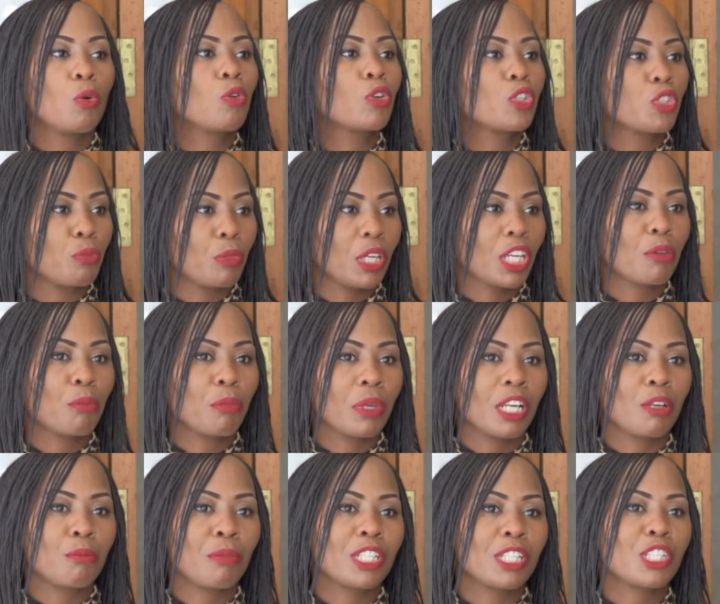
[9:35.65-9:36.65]
cook to make
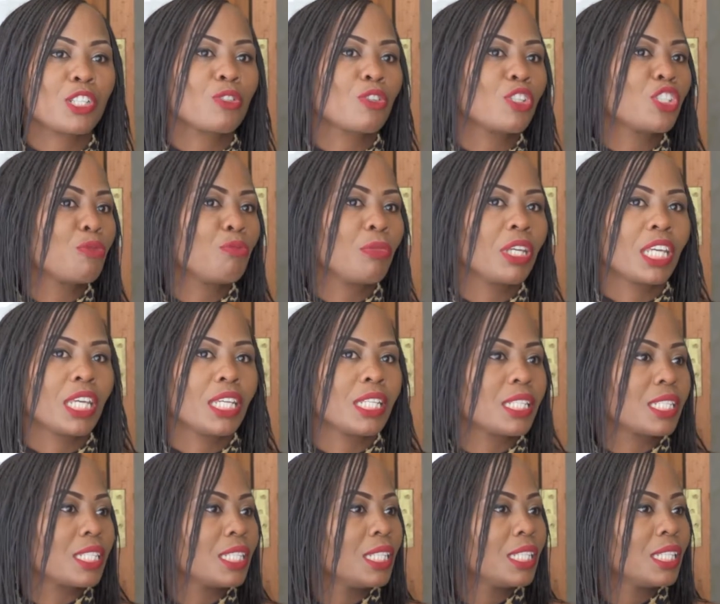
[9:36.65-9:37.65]
meal, but don't make
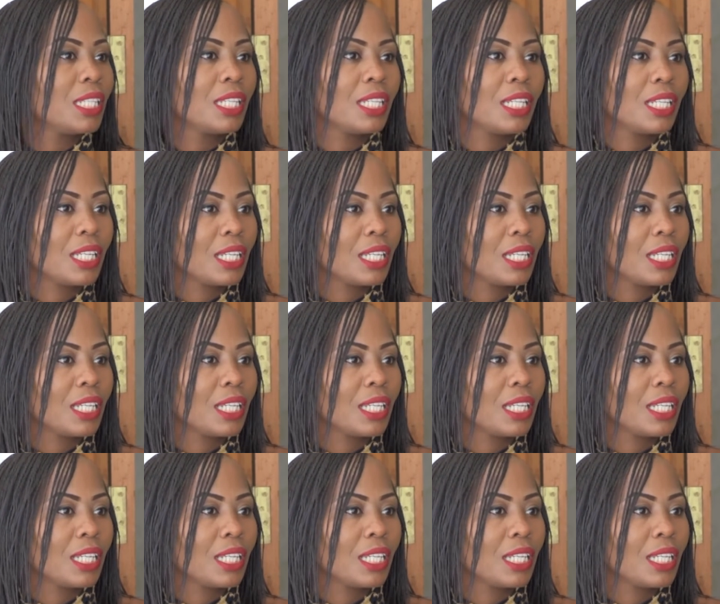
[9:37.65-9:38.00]
it